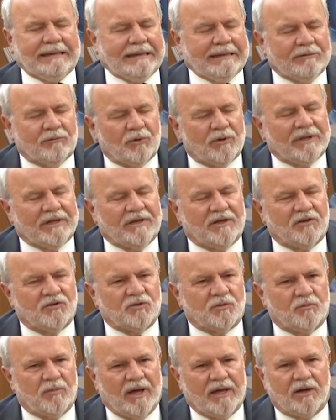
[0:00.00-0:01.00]
it really
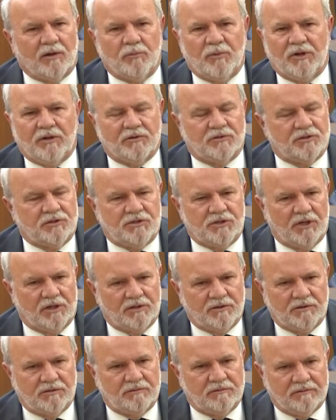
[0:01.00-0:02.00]
doesn't matter because the
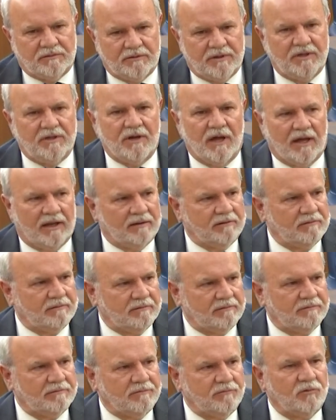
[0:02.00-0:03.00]
judge did not
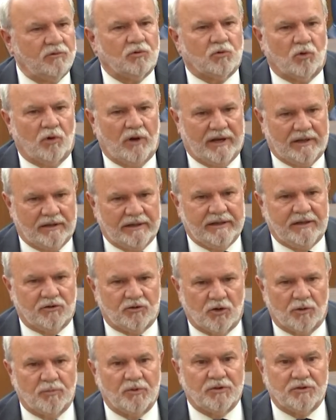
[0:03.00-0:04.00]
correctly
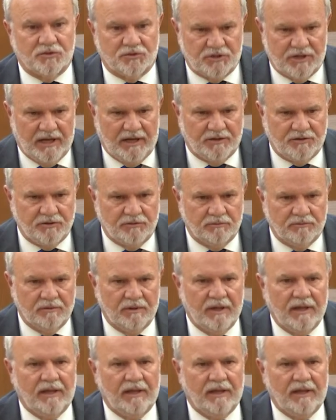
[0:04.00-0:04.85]
interpret the statute.